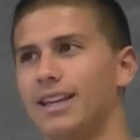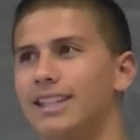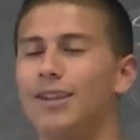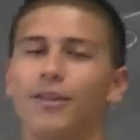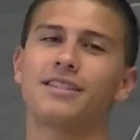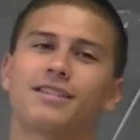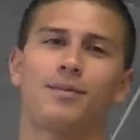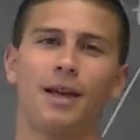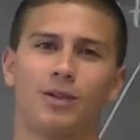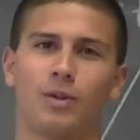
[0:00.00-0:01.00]
defense is the
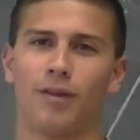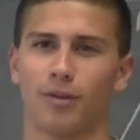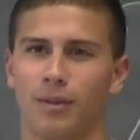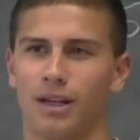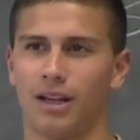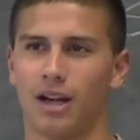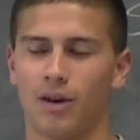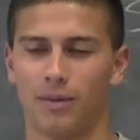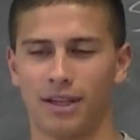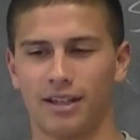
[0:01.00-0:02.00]
best way for me to go
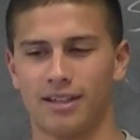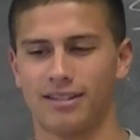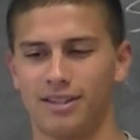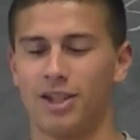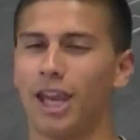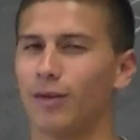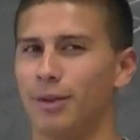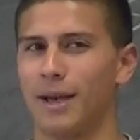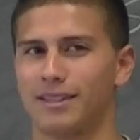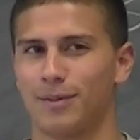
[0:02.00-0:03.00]
because you can't really
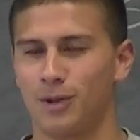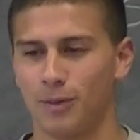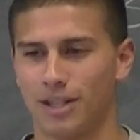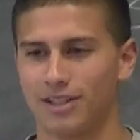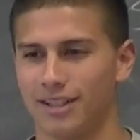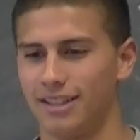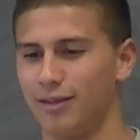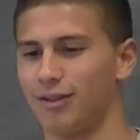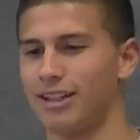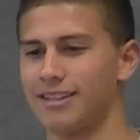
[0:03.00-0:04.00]
mess up too much on
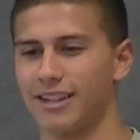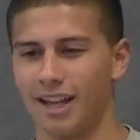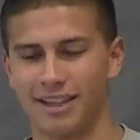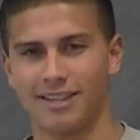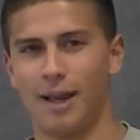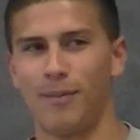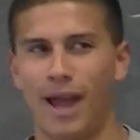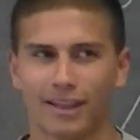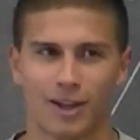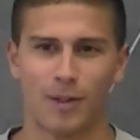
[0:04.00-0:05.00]
defense. Yeah, I stand
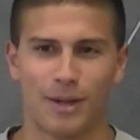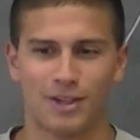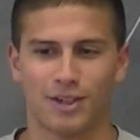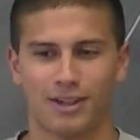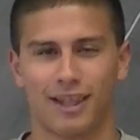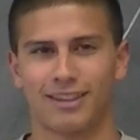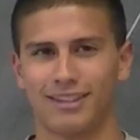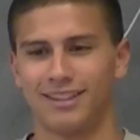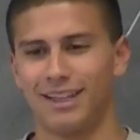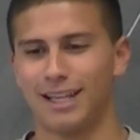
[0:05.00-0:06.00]
back there and make sure
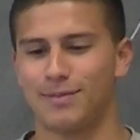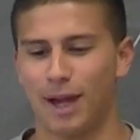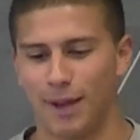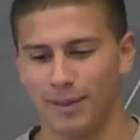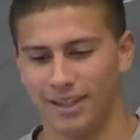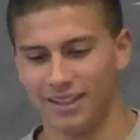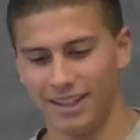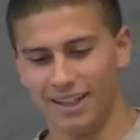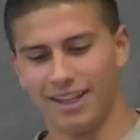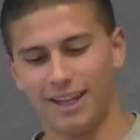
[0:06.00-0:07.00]
nothing gets by me.
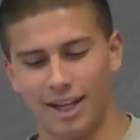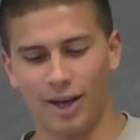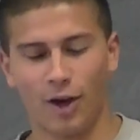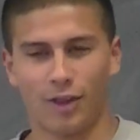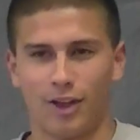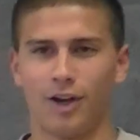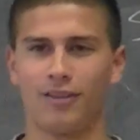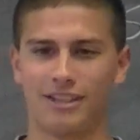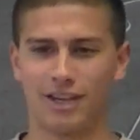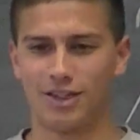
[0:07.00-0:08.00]
All the
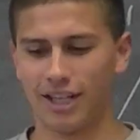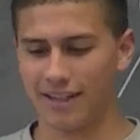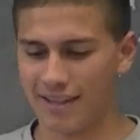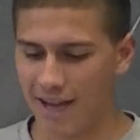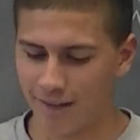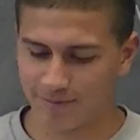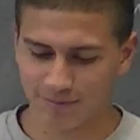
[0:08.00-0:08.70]
nervous energy gets out.